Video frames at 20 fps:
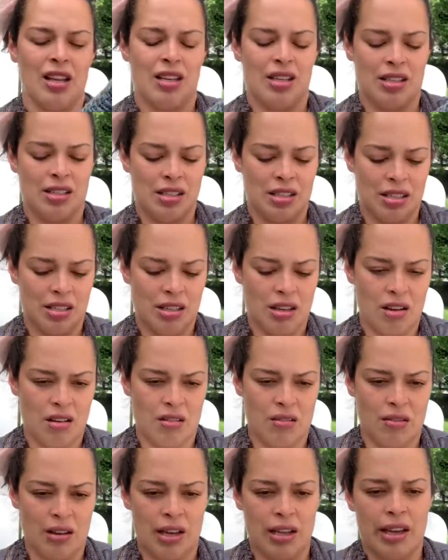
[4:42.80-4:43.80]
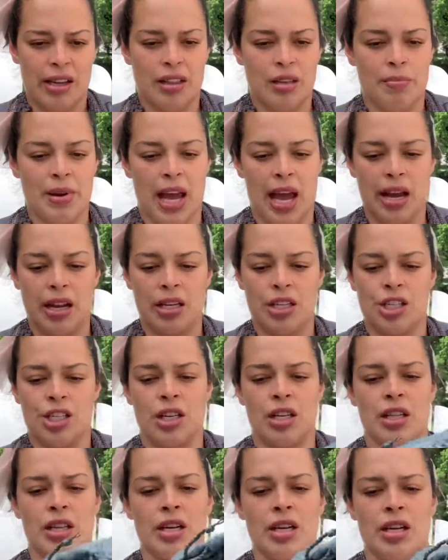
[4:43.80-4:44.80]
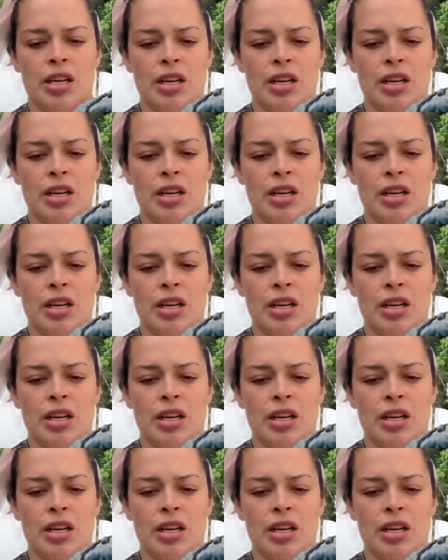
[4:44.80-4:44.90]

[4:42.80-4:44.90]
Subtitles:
So I like the packaging there.